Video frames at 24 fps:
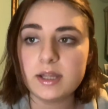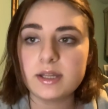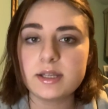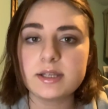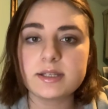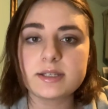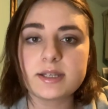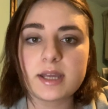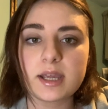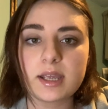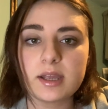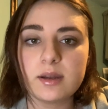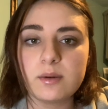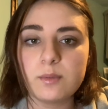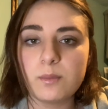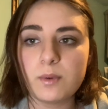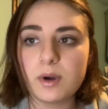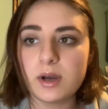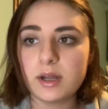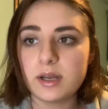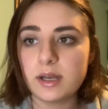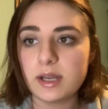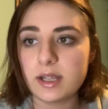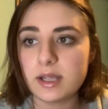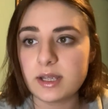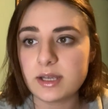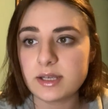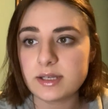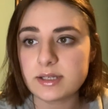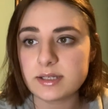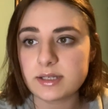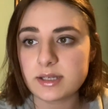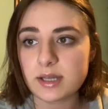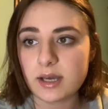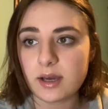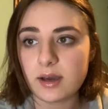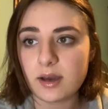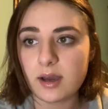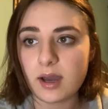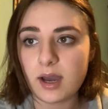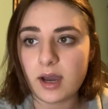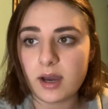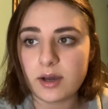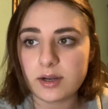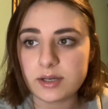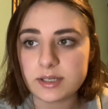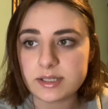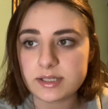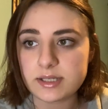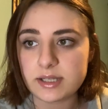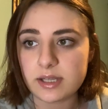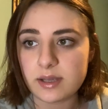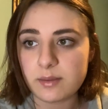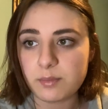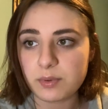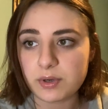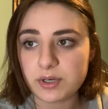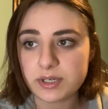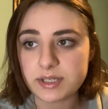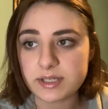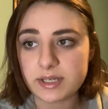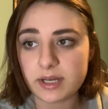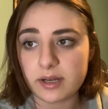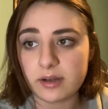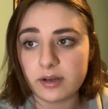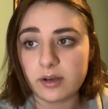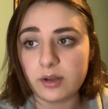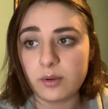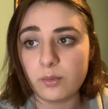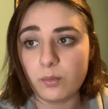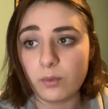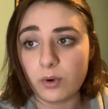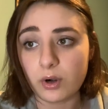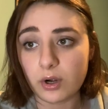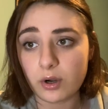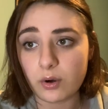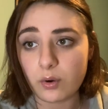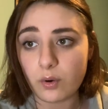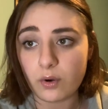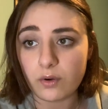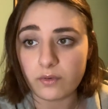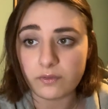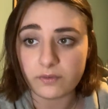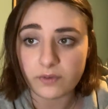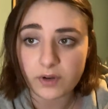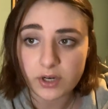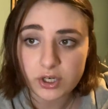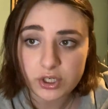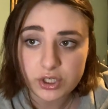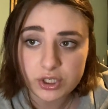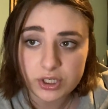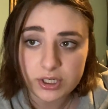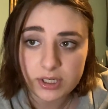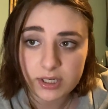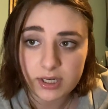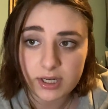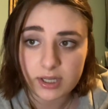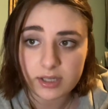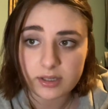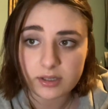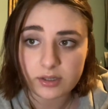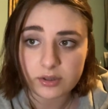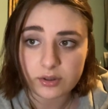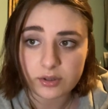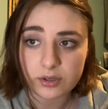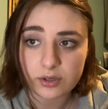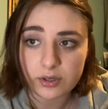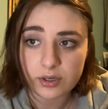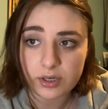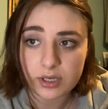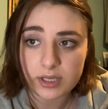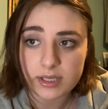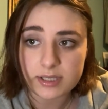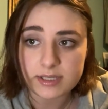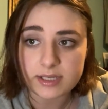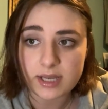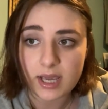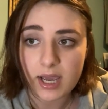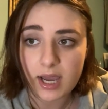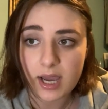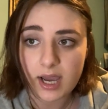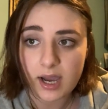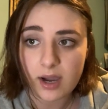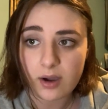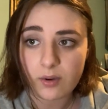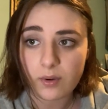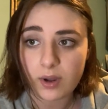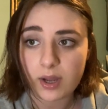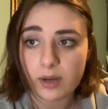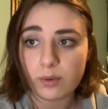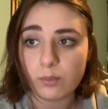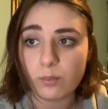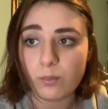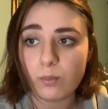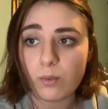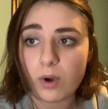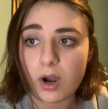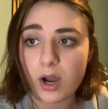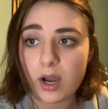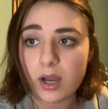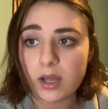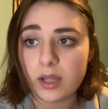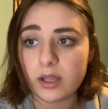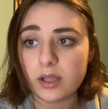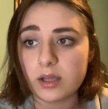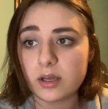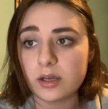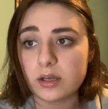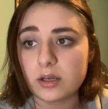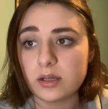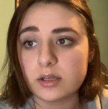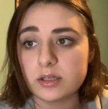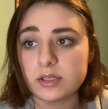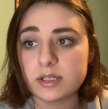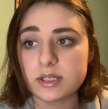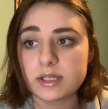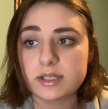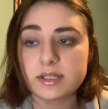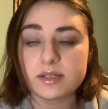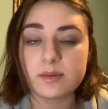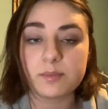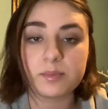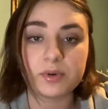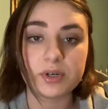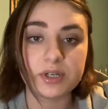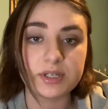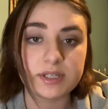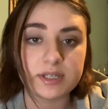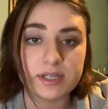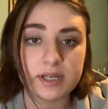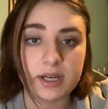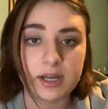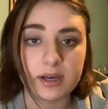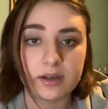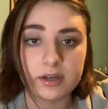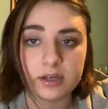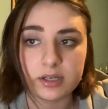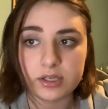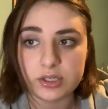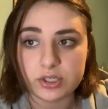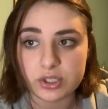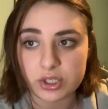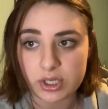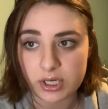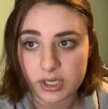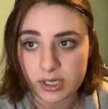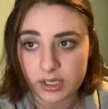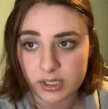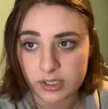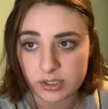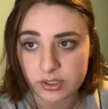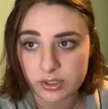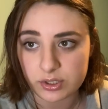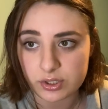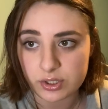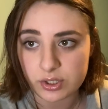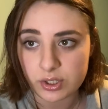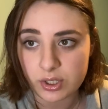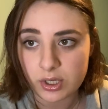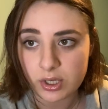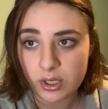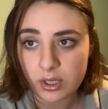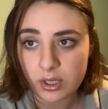The second one is, how does the personality work or function? And the third is, how and why does the personality change?